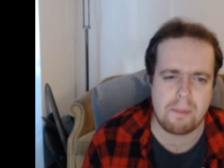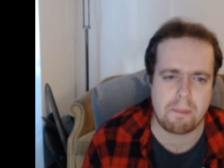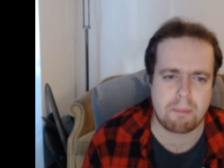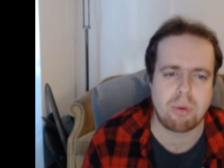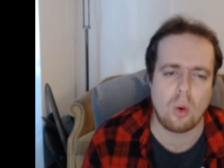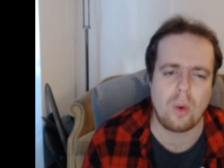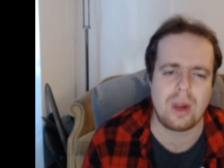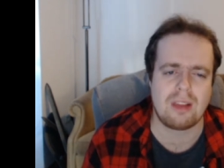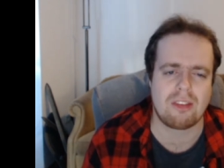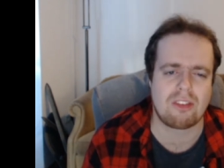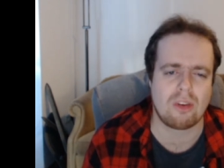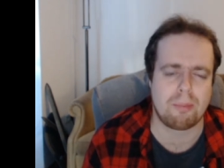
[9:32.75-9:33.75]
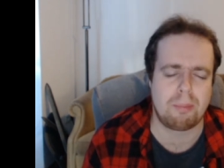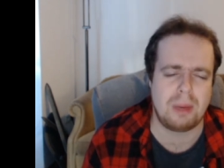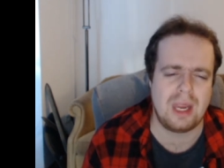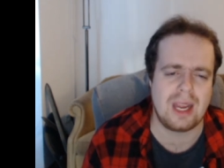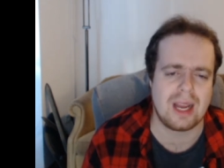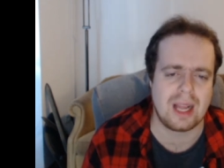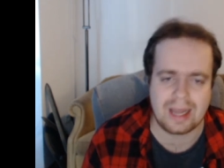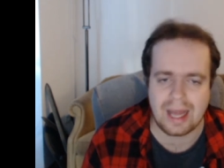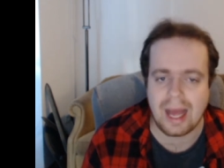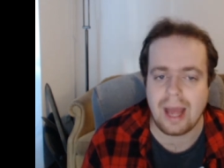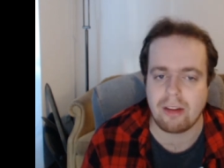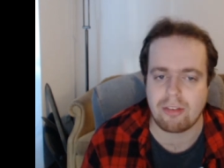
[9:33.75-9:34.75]
point of being
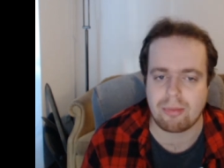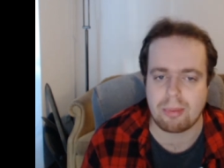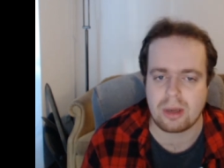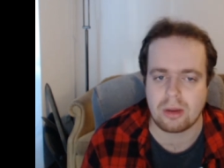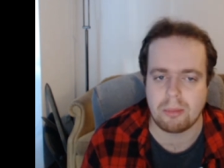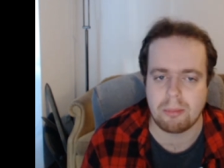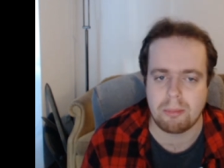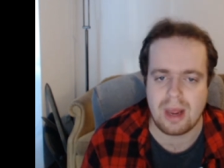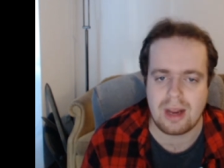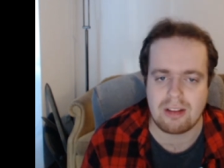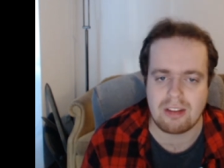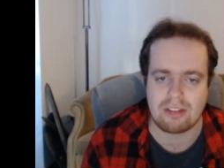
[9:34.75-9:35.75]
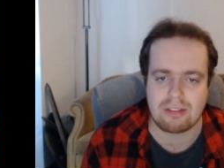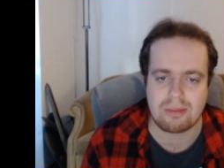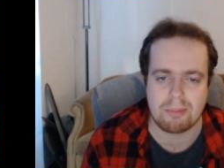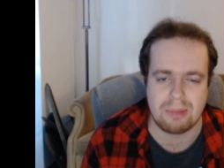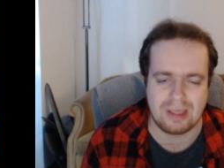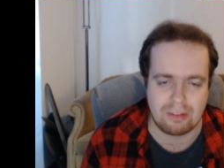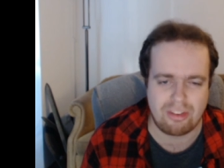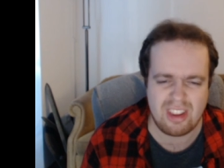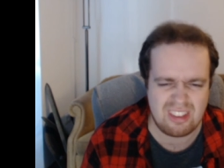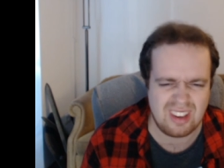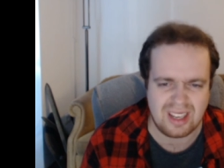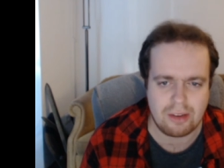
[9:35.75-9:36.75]
alive made it
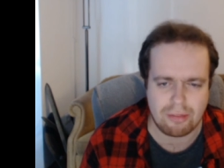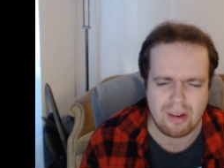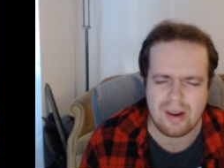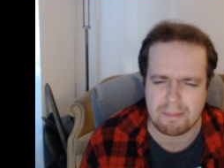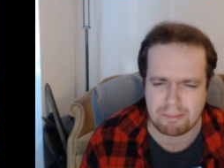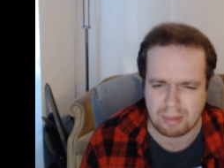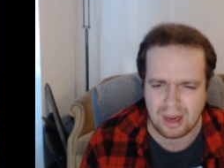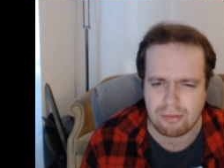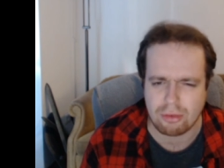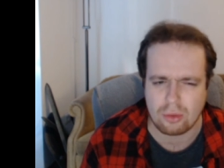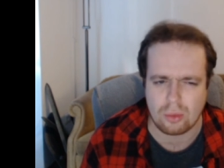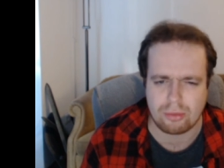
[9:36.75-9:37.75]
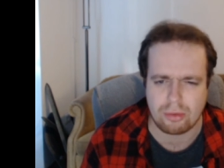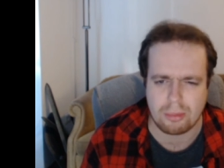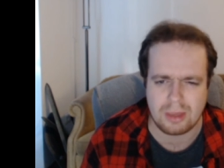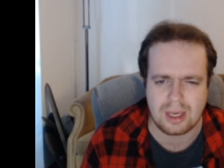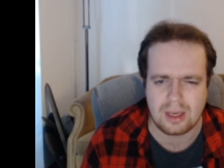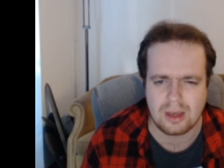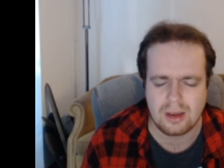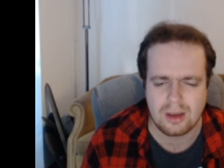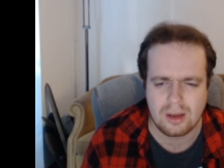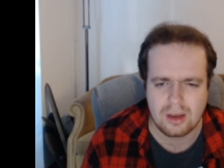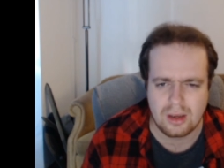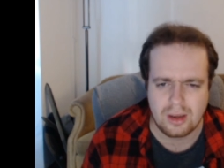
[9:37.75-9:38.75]
physically very painful for me.
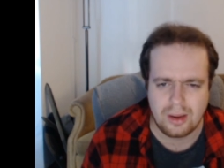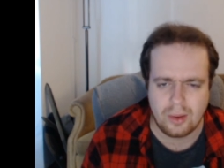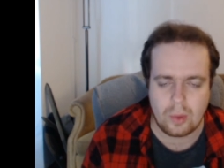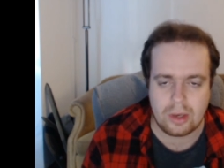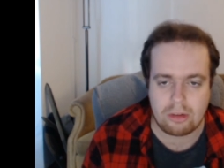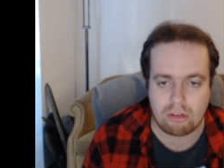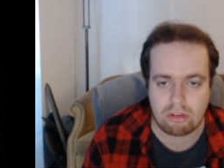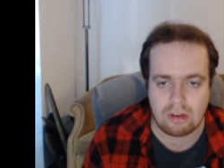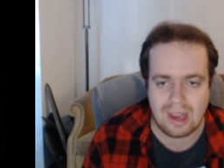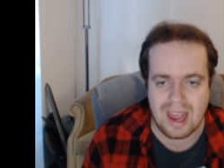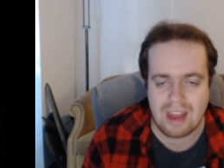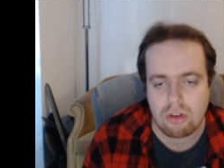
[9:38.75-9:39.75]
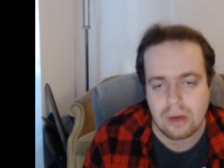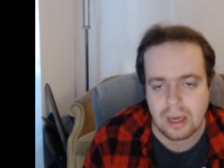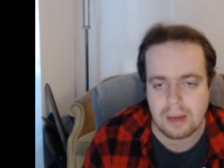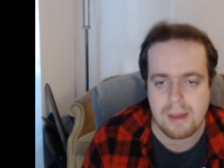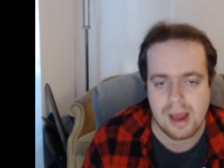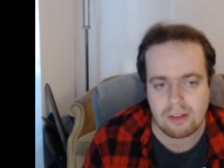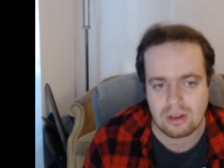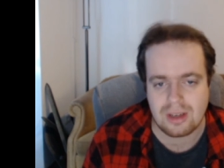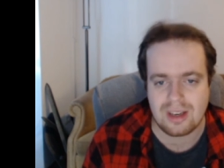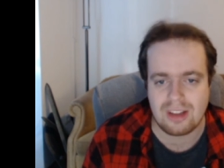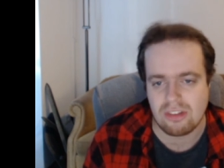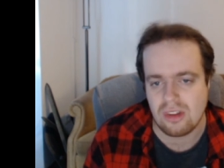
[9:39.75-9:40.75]
Which, as you can imagine,
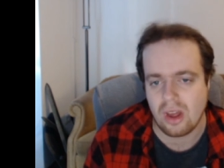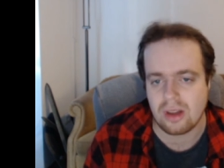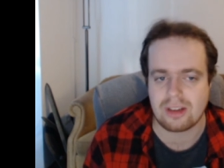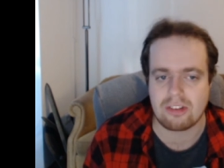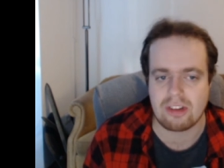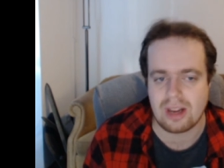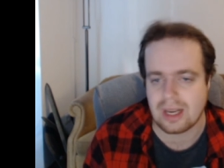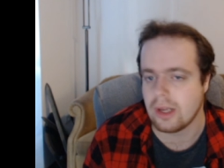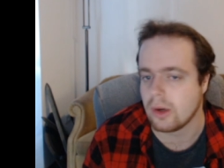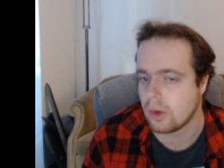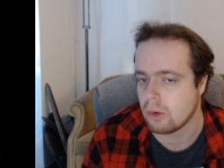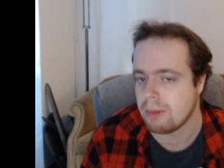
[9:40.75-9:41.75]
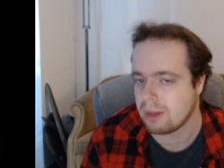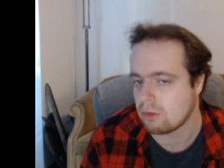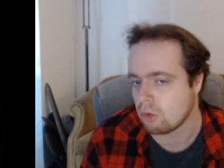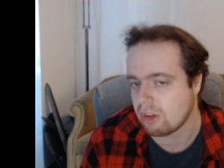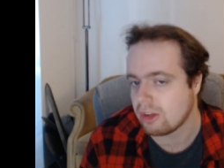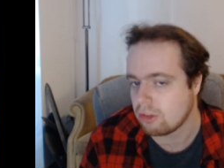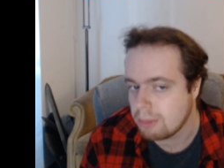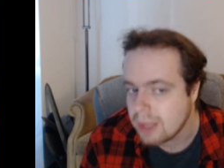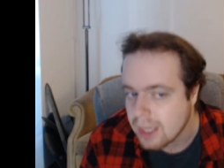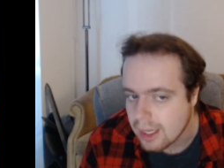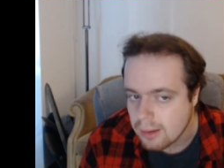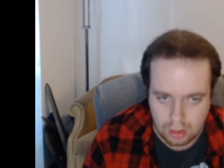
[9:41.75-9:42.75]
is not exactly a good mental state to
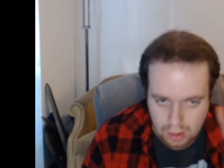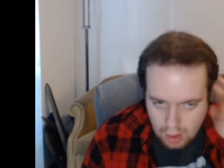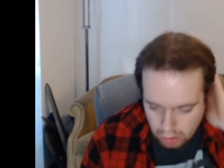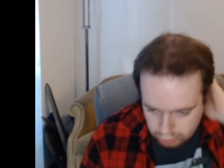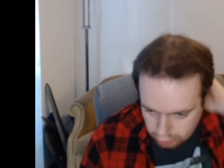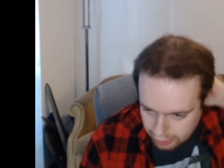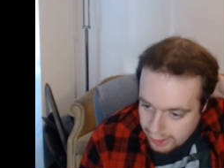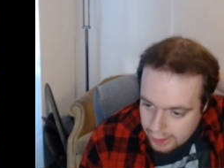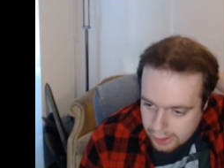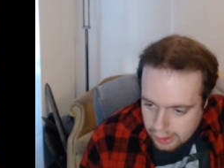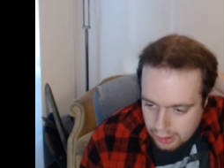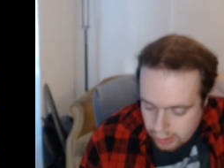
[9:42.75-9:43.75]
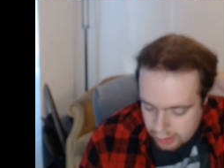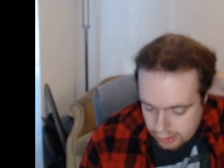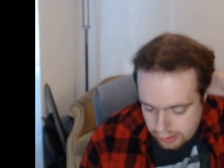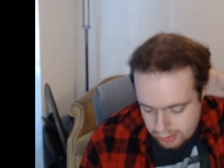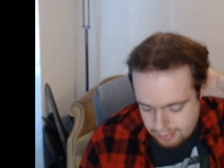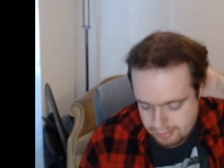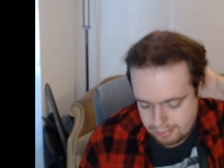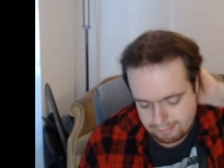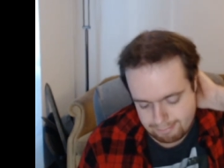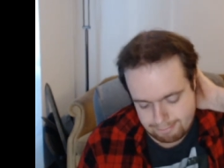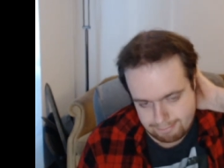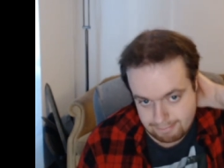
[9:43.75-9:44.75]
be in. So yeah,
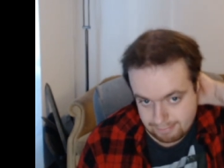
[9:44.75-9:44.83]
um,